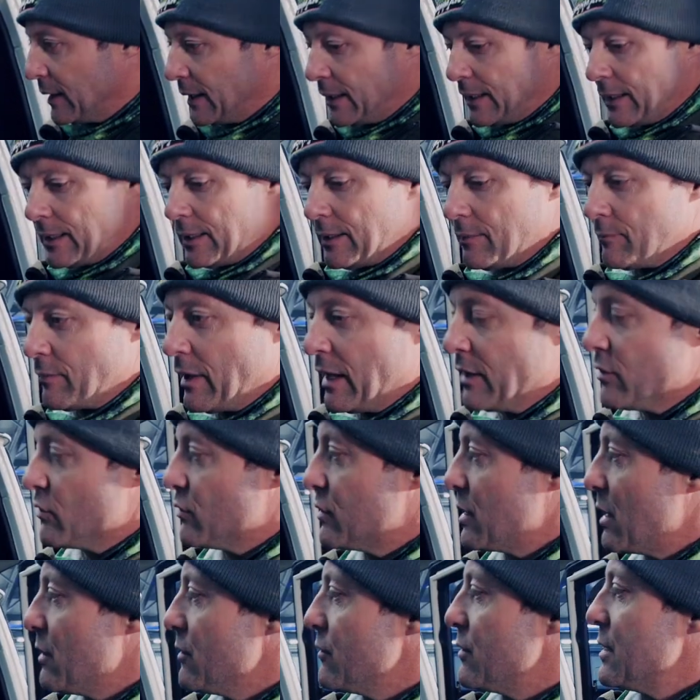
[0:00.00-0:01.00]
And you
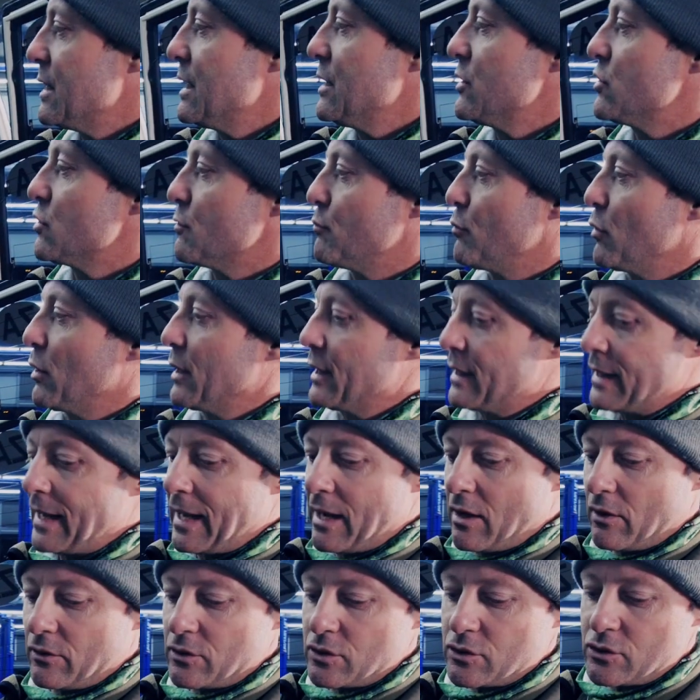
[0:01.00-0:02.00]
don't need to pull
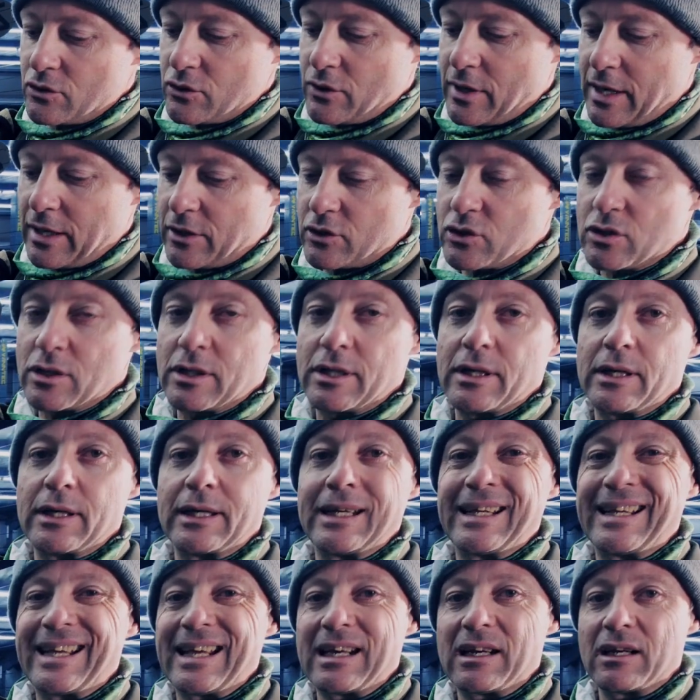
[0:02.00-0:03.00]
it out to actually
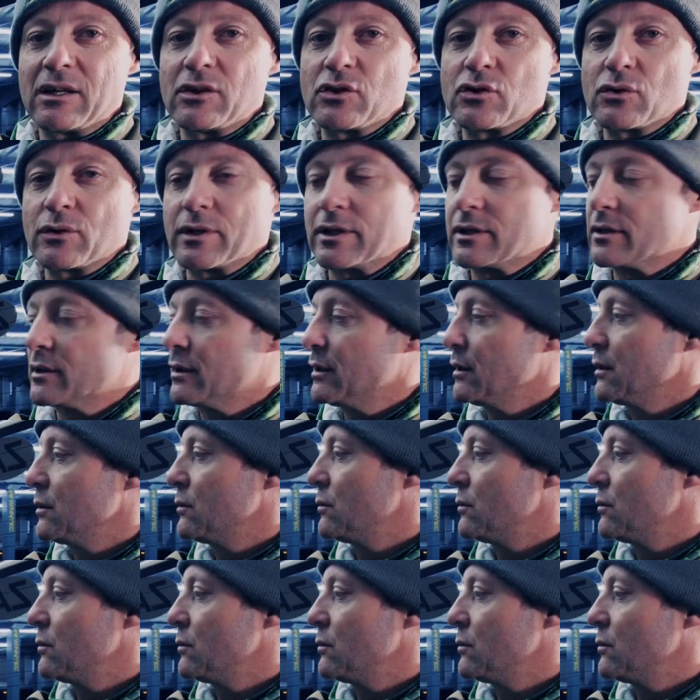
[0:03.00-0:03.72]
get into it,